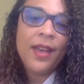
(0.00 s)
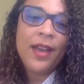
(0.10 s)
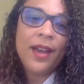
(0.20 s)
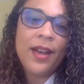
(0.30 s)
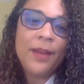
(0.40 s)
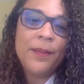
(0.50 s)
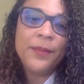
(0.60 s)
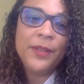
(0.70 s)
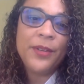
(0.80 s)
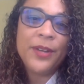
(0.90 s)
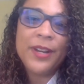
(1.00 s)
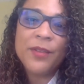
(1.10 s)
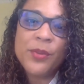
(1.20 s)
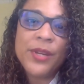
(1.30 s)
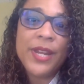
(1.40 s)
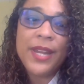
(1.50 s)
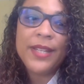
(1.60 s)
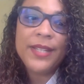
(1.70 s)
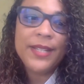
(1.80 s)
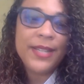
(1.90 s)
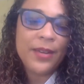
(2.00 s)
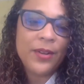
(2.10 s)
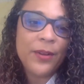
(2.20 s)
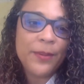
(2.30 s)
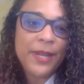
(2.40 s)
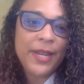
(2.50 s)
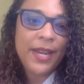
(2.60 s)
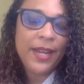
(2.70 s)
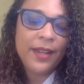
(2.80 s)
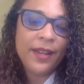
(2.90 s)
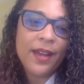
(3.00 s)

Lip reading: Not everyone can get to a town hall meeting,